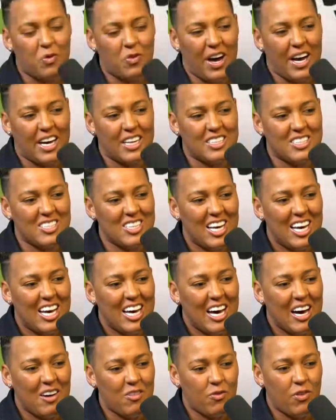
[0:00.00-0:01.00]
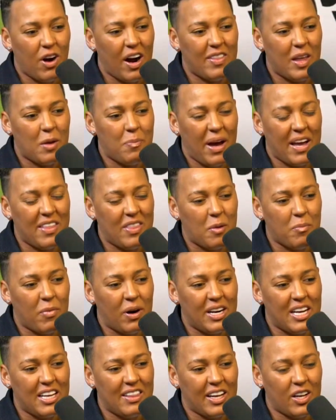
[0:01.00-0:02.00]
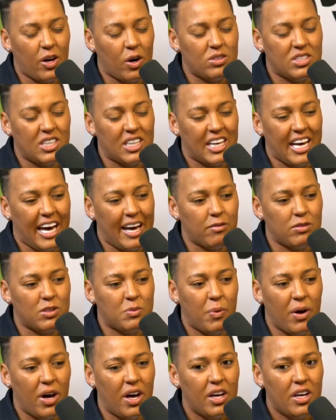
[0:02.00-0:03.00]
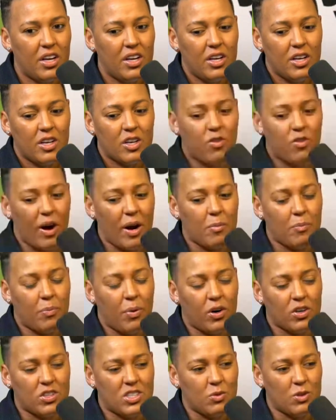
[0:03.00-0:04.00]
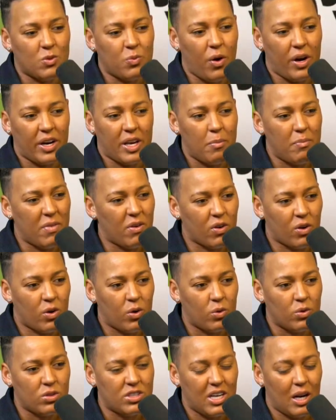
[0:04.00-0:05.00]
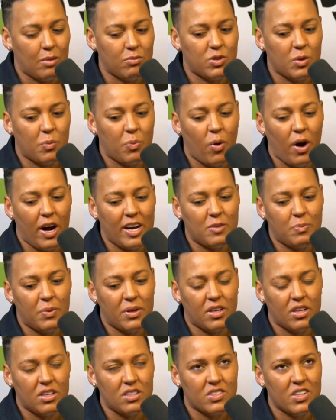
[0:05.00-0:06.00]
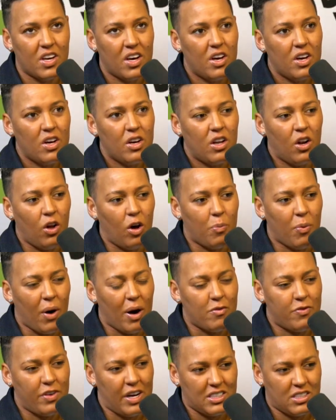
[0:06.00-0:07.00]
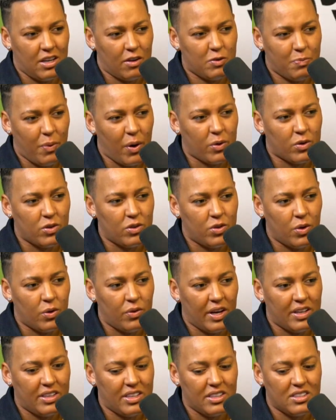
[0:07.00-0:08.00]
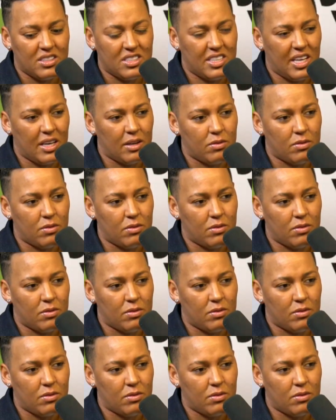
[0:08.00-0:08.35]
fans have a right, they pay their money, they go to the games, but Graham Potter was working miracles. And I'm surprised because a lot of Brighton fans I've spoken to, they didn't see a